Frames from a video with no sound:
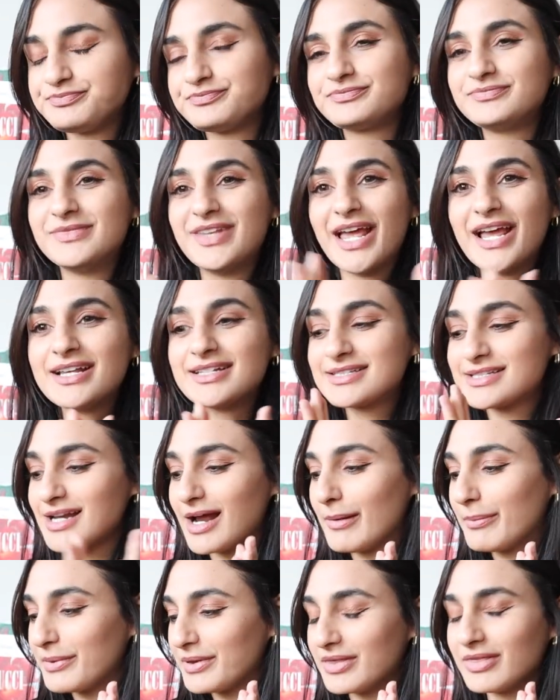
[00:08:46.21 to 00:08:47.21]
Next
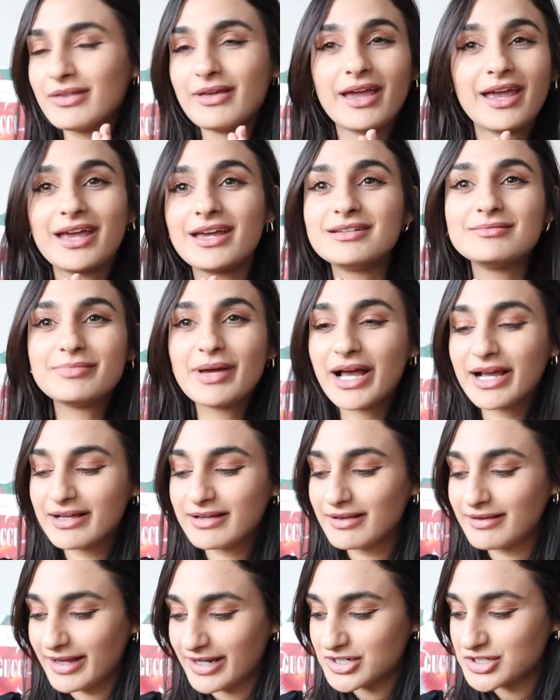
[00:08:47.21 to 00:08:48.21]
up in the
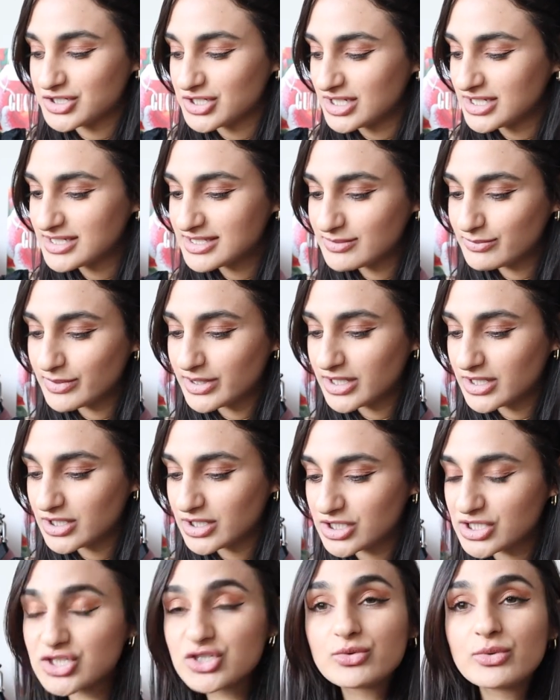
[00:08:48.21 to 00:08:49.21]
handbag collections,
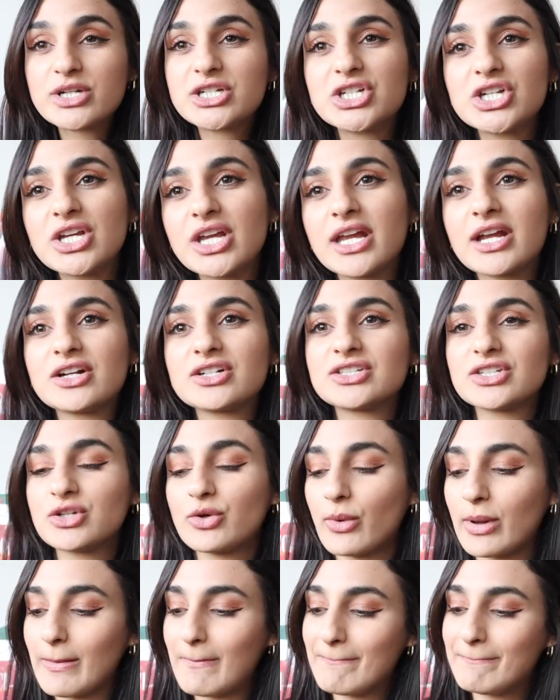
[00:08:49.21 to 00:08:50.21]
we're switching gears
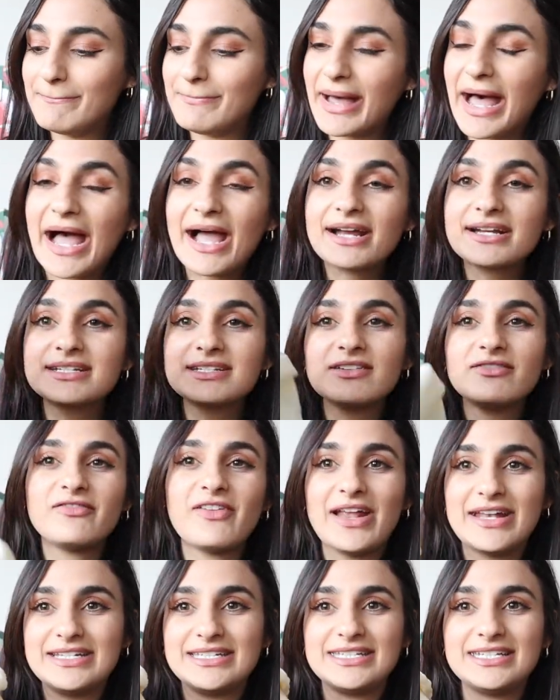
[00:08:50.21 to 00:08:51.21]
and going back to
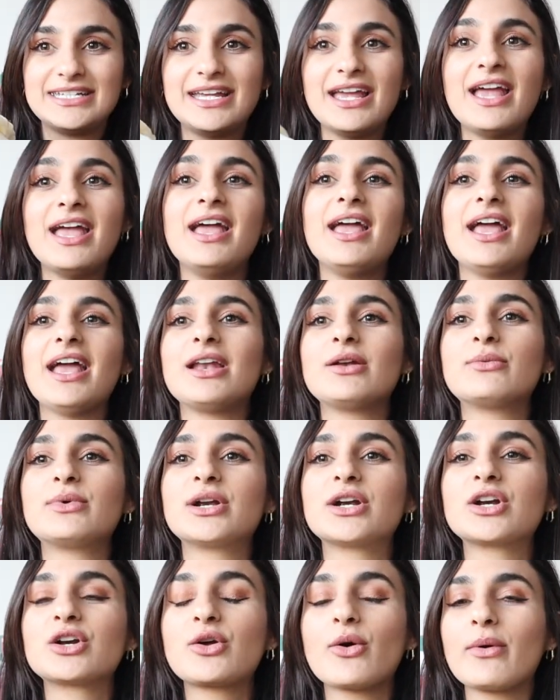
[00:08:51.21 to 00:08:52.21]
Fendi, and
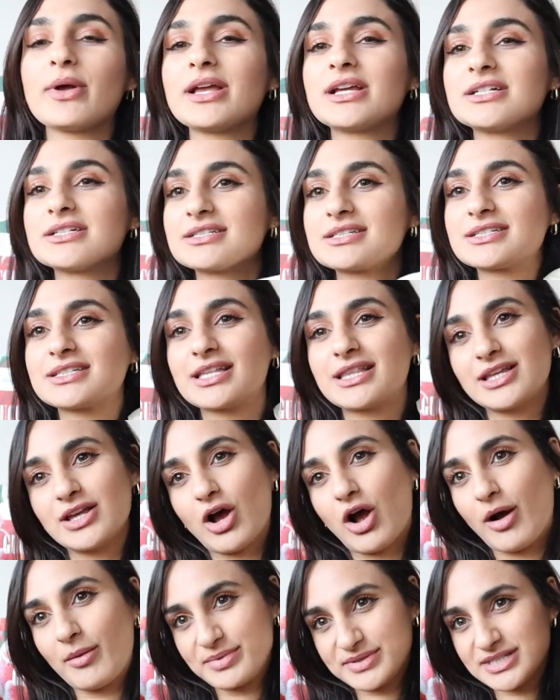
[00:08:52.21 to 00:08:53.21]
we're going to the
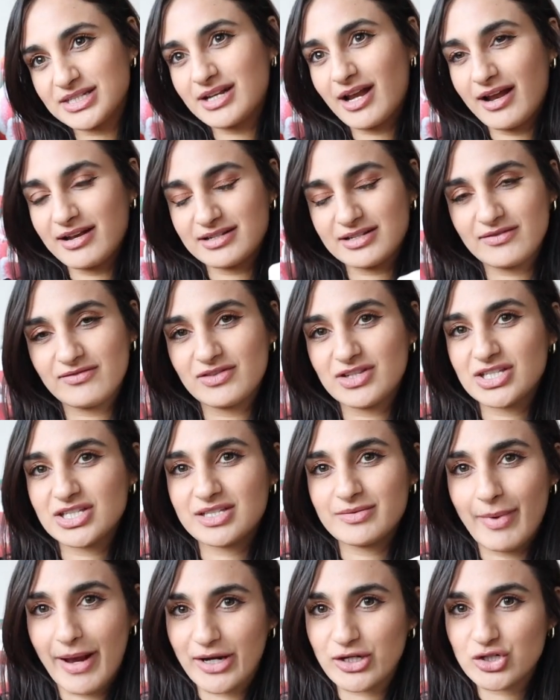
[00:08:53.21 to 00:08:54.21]
opposite end of the
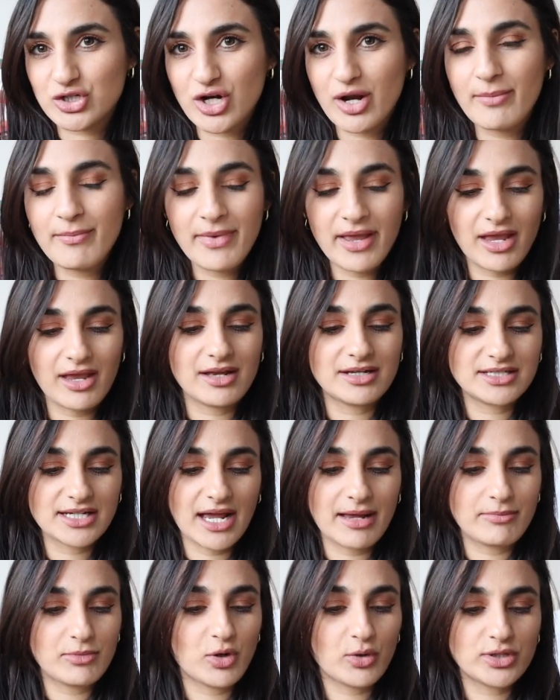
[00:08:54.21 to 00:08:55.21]
spectrum, and
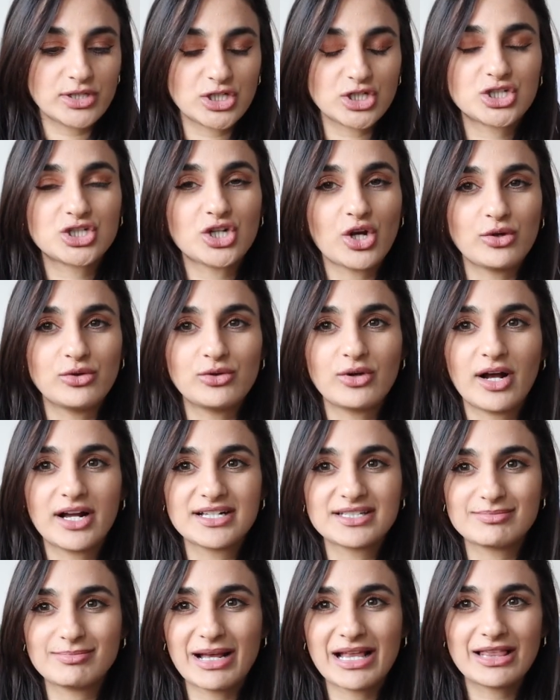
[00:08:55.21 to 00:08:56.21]
I'm going to show you
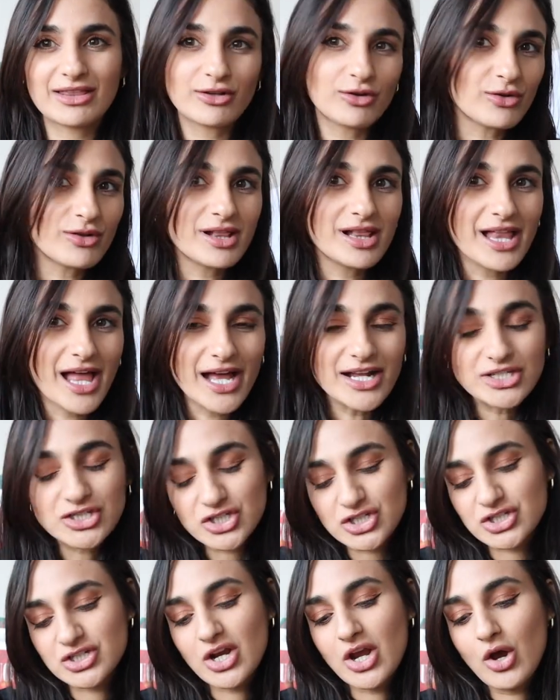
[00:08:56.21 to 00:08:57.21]
guys my little
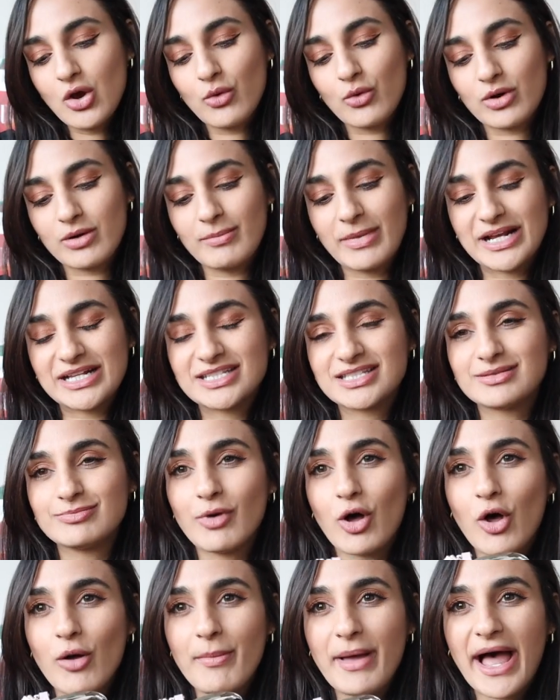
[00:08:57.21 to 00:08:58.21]
clutch, or my
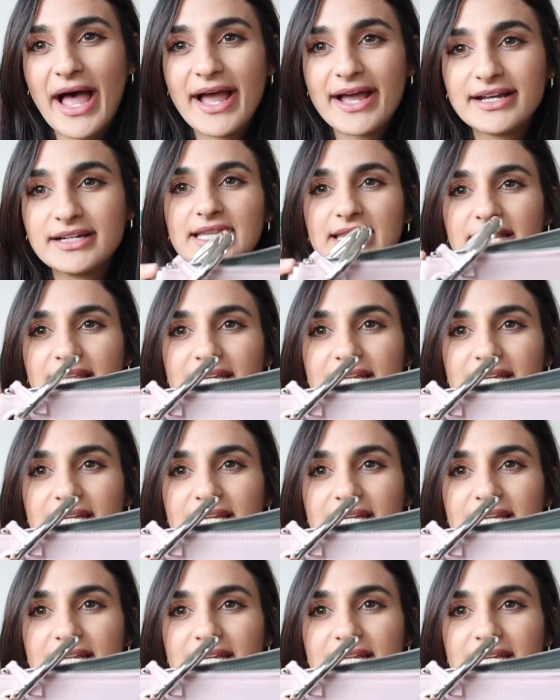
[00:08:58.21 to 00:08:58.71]
small bag.